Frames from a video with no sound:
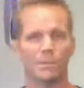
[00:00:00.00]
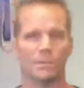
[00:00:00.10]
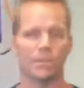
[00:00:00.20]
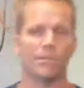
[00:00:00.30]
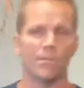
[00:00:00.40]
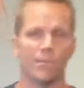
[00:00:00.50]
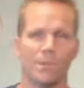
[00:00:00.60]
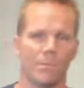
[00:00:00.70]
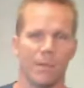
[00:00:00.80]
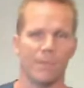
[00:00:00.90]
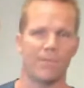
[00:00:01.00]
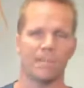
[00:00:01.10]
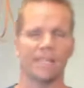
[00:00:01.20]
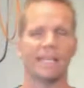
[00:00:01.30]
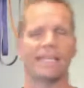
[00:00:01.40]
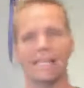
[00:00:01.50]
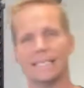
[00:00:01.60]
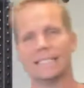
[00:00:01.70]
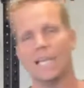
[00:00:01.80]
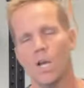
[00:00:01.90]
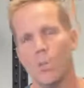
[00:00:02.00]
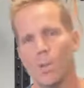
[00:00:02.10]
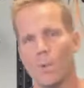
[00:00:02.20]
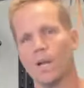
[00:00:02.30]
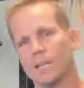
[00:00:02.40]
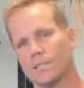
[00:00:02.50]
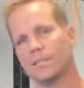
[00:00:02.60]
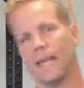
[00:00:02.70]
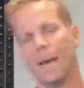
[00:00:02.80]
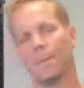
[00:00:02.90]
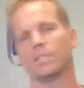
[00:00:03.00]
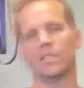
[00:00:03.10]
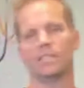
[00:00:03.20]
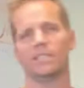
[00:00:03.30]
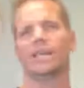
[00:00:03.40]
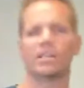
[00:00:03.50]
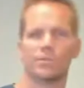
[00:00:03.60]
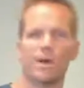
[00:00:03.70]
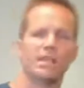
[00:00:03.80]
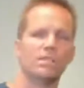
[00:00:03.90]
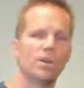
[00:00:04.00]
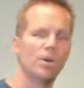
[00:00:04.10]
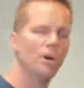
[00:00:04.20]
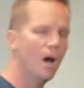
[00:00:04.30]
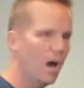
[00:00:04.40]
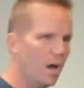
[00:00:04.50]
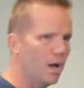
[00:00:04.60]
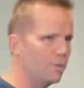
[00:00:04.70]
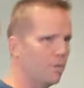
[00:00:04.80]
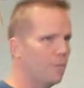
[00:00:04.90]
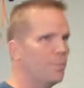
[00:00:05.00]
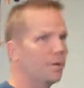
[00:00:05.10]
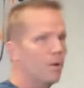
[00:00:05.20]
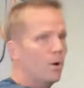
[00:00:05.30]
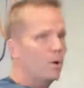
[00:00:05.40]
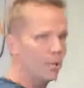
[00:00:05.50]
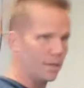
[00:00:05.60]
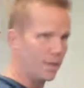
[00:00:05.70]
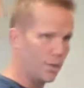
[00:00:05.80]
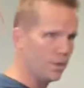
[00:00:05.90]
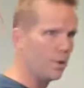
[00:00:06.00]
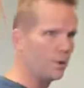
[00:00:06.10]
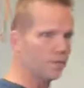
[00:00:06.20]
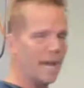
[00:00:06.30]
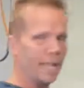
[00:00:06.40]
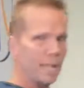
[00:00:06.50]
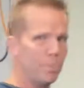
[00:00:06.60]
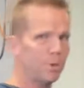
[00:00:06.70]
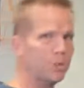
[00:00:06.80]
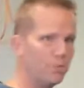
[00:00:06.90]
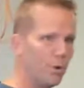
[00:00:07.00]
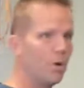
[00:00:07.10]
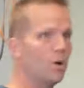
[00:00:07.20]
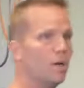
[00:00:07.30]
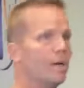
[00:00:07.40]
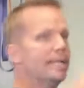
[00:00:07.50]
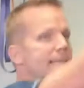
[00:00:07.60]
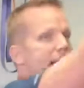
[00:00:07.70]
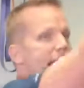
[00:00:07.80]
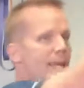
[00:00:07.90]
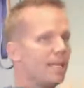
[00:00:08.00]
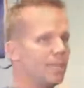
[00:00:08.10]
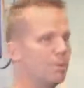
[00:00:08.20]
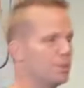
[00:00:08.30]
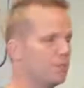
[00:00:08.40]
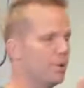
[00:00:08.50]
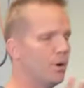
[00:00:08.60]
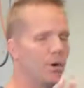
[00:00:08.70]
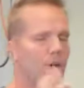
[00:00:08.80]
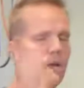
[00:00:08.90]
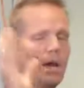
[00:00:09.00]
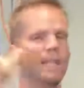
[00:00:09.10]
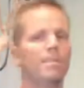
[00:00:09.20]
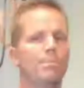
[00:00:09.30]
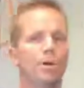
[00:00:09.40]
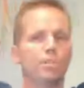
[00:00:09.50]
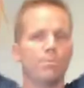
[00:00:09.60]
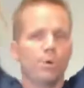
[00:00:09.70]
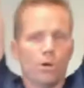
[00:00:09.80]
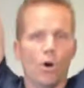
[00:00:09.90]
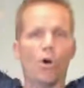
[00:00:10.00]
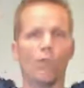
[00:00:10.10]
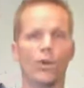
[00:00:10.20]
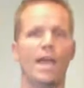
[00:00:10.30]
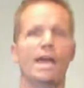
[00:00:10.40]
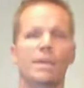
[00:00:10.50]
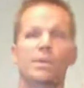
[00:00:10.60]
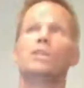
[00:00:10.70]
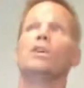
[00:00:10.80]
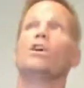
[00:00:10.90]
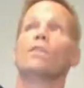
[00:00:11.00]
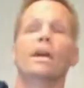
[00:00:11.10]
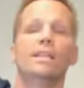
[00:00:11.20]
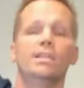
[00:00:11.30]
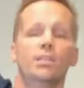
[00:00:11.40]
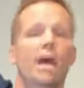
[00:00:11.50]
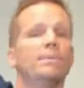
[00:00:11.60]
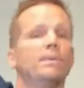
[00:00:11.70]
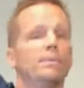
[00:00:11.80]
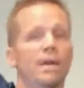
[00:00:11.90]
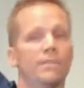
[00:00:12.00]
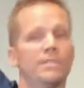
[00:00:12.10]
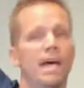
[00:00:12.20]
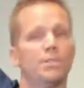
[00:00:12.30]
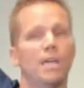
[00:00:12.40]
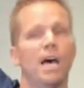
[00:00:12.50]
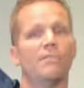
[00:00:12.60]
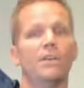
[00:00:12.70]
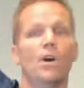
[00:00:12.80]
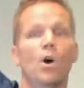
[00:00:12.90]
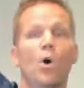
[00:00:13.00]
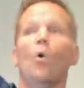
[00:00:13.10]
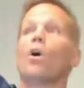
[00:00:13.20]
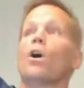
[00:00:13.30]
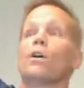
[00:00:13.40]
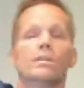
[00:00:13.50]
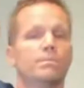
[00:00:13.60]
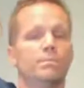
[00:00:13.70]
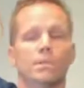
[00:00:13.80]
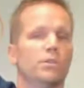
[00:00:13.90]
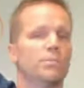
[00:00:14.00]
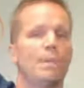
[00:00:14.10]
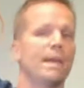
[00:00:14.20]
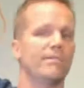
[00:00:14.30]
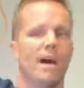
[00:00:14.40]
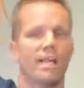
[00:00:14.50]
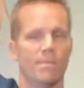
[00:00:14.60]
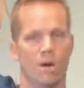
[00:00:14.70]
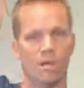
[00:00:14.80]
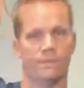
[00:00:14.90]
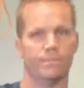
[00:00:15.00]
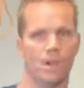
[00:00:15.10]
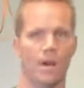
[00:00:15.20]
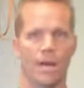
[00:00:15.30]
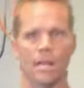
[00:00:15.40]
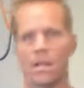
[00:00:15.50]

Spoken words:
looking for better fitness ideas, we want to establish these things, right? So the ability to like horizontally push and pull, diagonally push and pull, and then push and pull overhead. Reaching overhead, just grab something off the top shelf, or to spike a volleyball. All right.